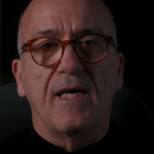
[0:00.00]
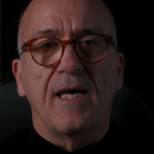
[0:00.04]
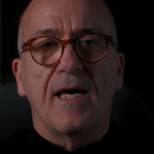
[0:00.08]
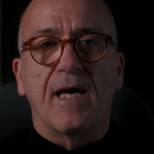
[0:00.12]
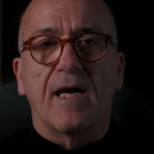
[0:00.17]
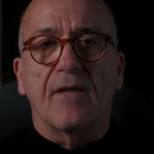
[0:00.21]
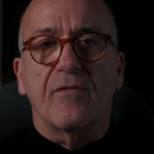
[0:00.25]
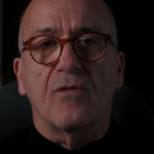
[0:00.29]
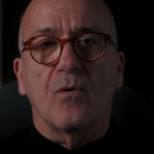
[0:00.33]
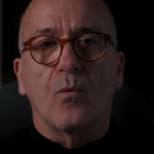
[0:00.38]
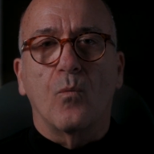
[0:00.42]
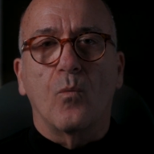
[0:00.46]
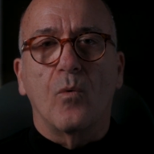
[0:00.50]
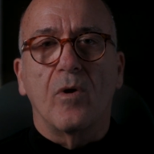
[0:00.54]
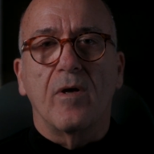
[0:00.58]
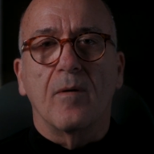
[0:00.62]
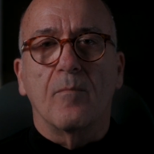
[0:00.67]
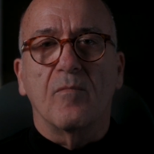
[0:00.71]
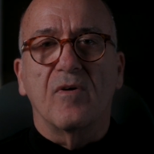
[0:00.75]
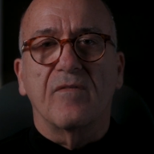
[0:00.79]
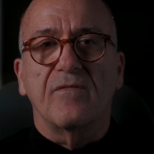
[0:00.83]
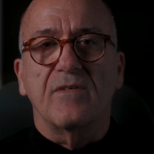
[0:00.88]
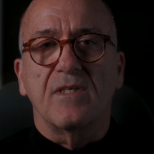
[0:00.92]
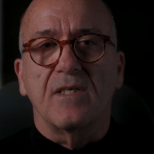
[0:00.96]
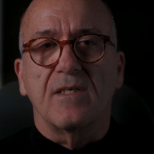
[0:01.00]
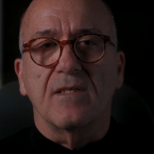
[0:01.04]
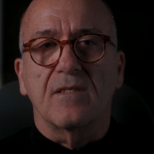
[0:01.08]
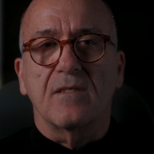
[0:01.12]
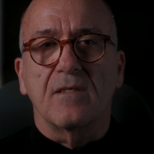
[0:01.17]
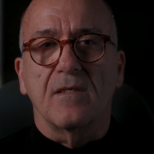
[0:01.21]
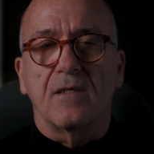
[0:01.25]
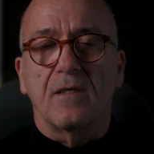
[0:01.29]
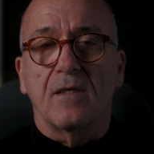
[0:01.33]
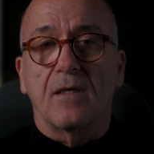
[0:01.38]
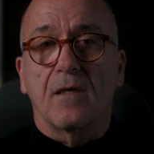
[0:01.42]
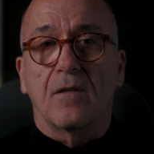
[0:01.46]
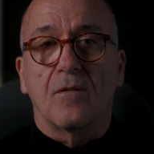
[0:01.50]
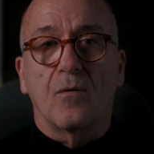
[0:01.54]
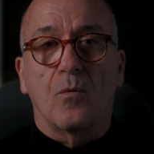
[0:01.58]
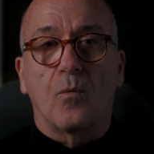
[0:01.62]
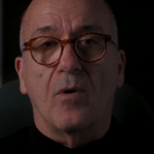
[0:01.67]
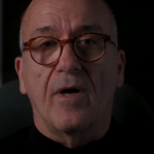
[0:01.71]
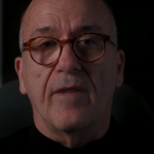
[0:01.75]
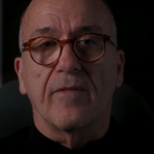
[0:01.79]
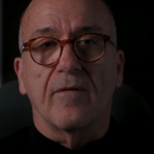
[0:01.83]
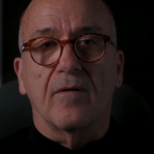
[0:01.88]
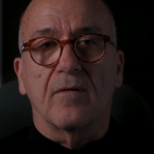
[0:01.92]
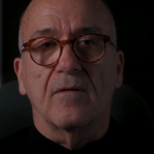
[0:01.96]
at the whim of D.C. and the
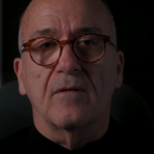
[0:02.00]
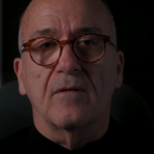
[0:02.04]
weather.